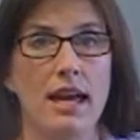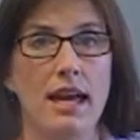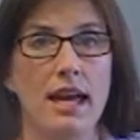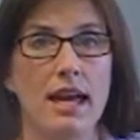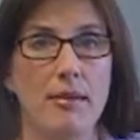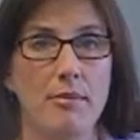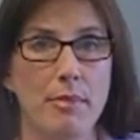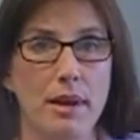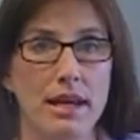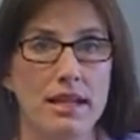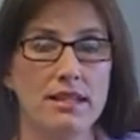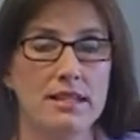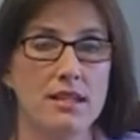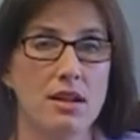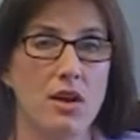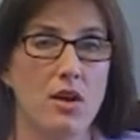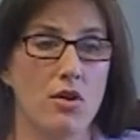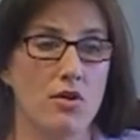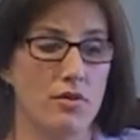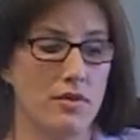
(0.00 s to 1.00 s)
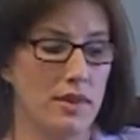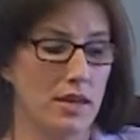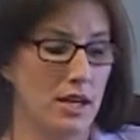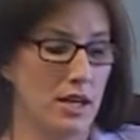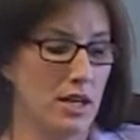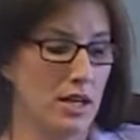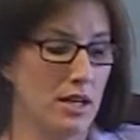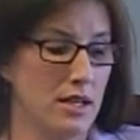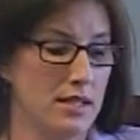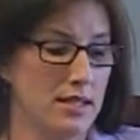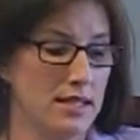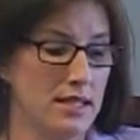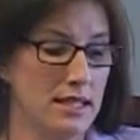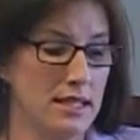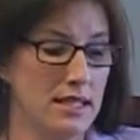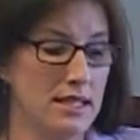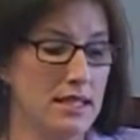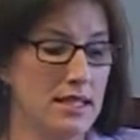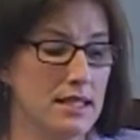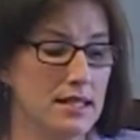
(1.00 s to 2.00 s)
And based on their
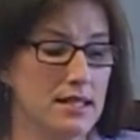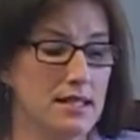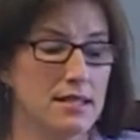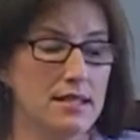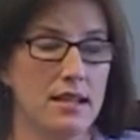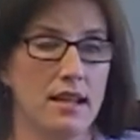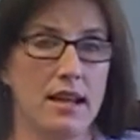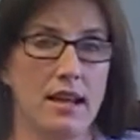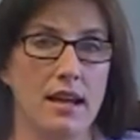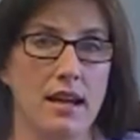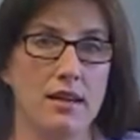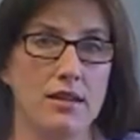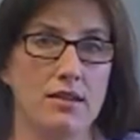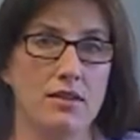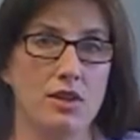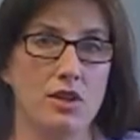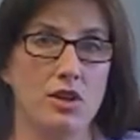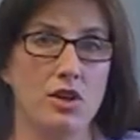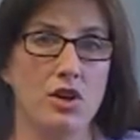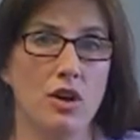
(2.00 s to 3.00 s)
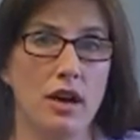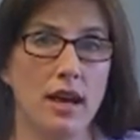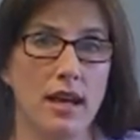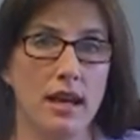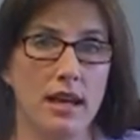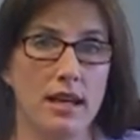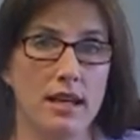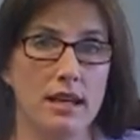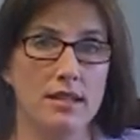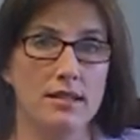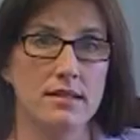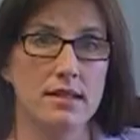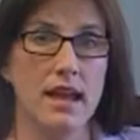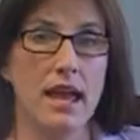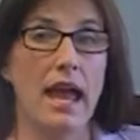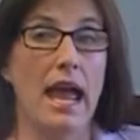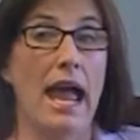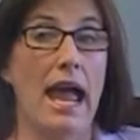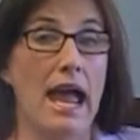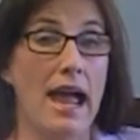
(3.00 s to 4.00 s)
attendance and their grades,
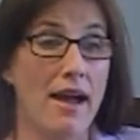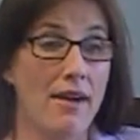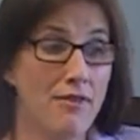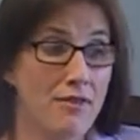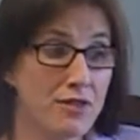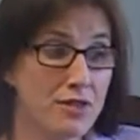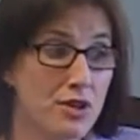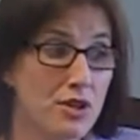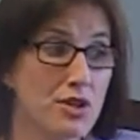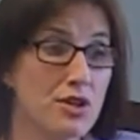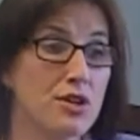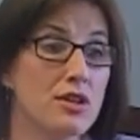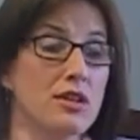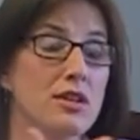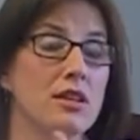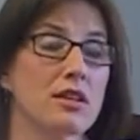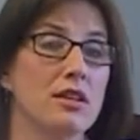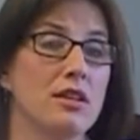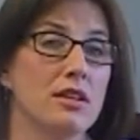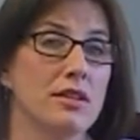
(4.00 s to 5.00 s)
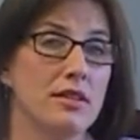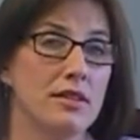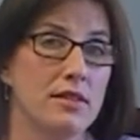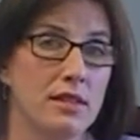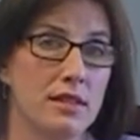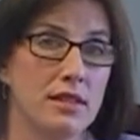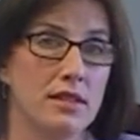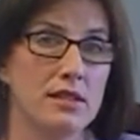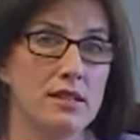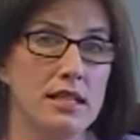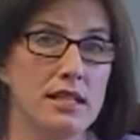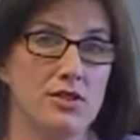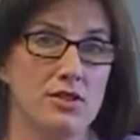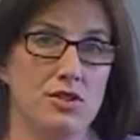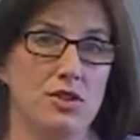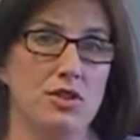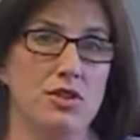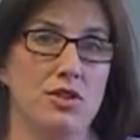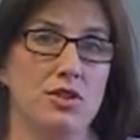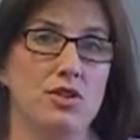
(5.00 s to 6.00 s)
after the
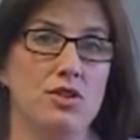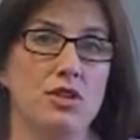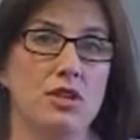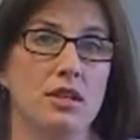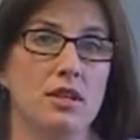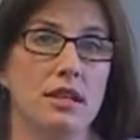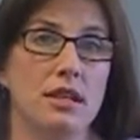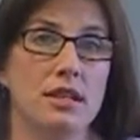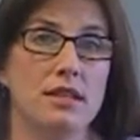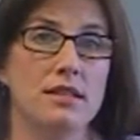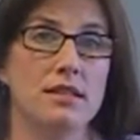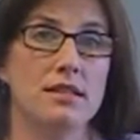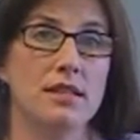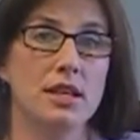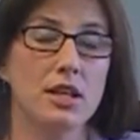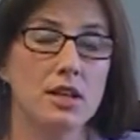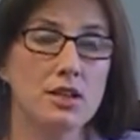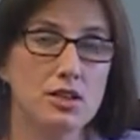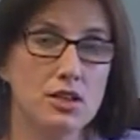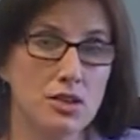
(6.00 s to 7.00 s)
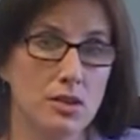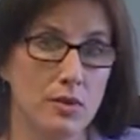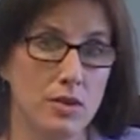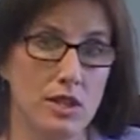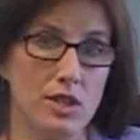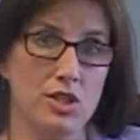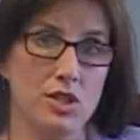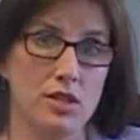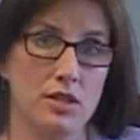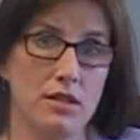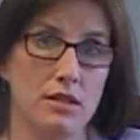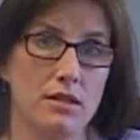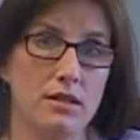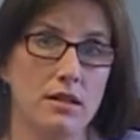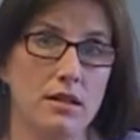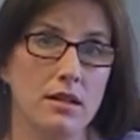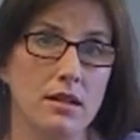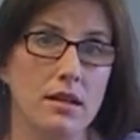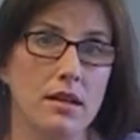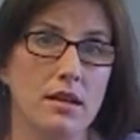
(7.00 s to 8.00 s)
institution gets their tuition,
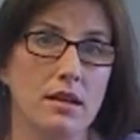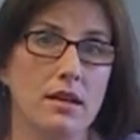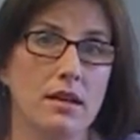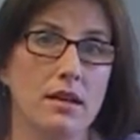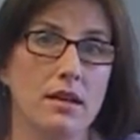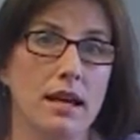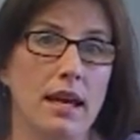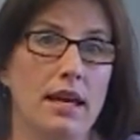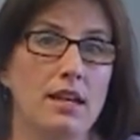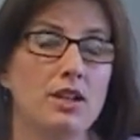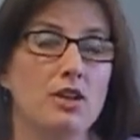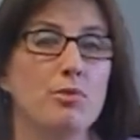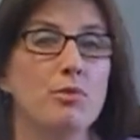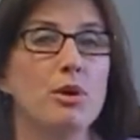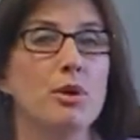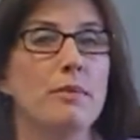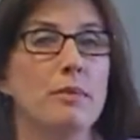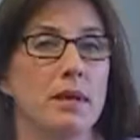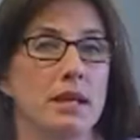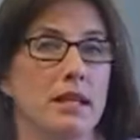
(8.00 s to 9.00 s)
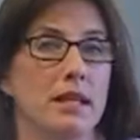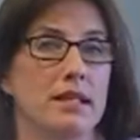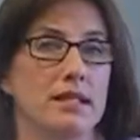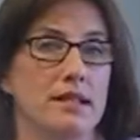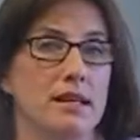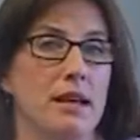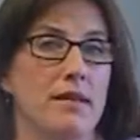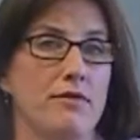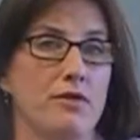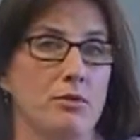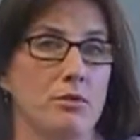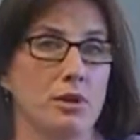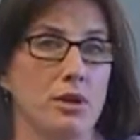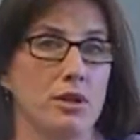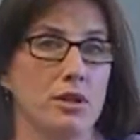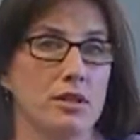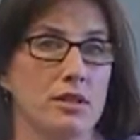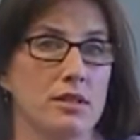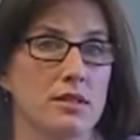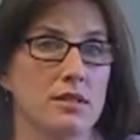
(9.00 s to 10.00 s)
and you put money aside for
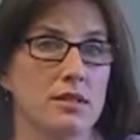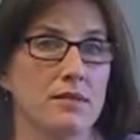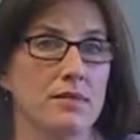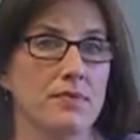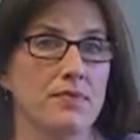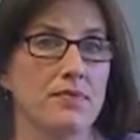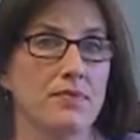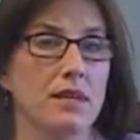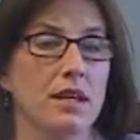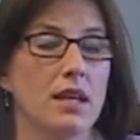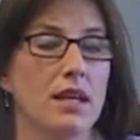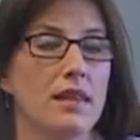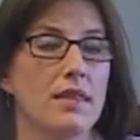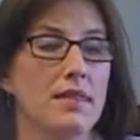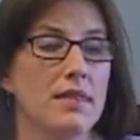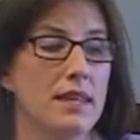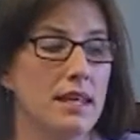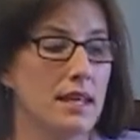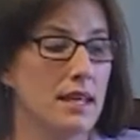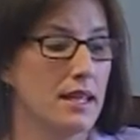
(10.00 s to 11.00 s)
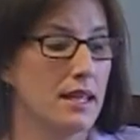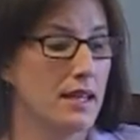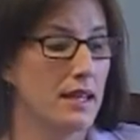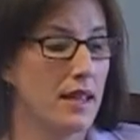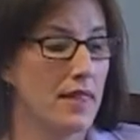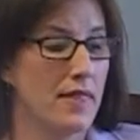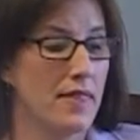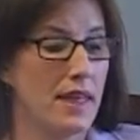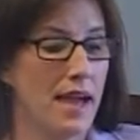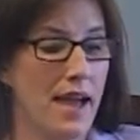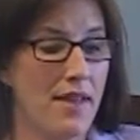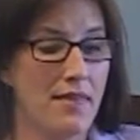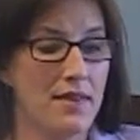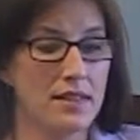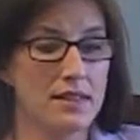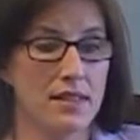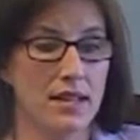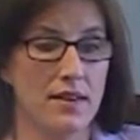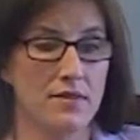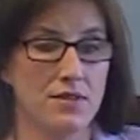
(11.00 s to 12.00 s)
books, then
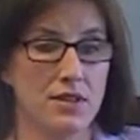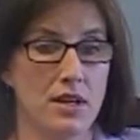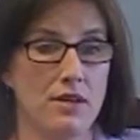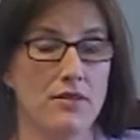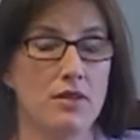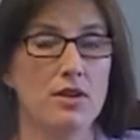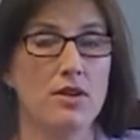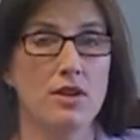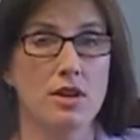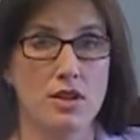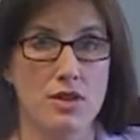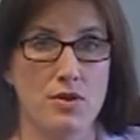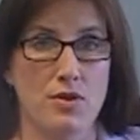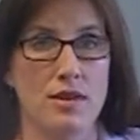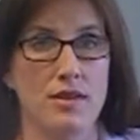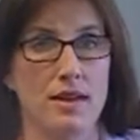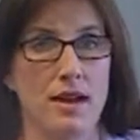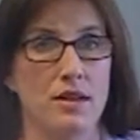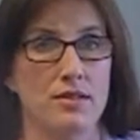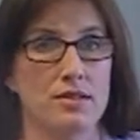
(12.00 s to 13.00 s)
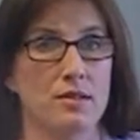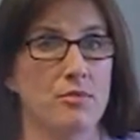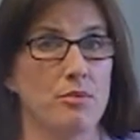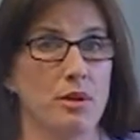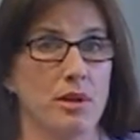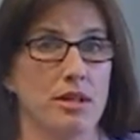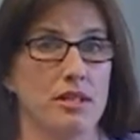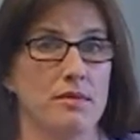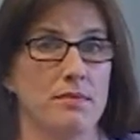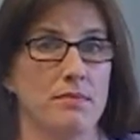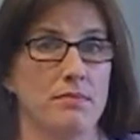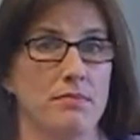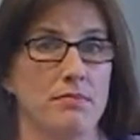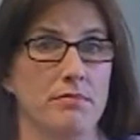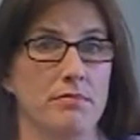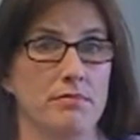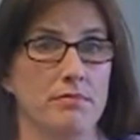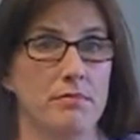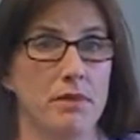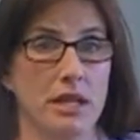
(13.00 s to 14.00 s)
that's left over, the $3,000 plus
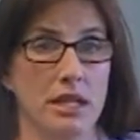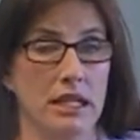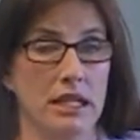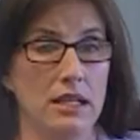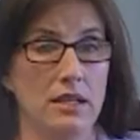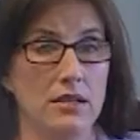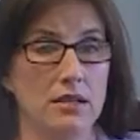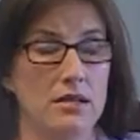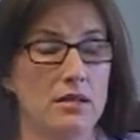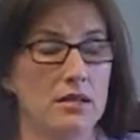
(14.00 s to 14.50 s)
money,